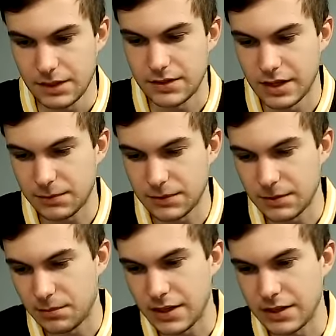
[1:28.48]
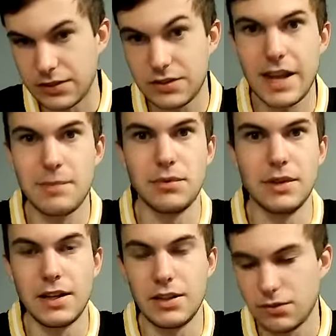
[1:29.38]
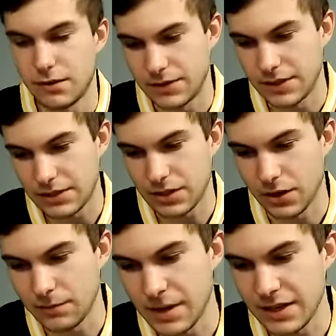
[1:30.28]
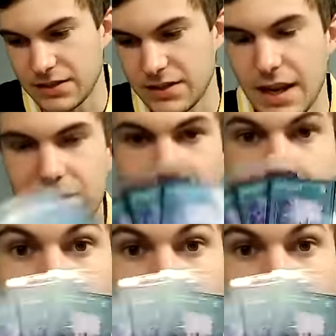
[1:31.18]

This next one's a pretty good staple in any sort of discard-based decks.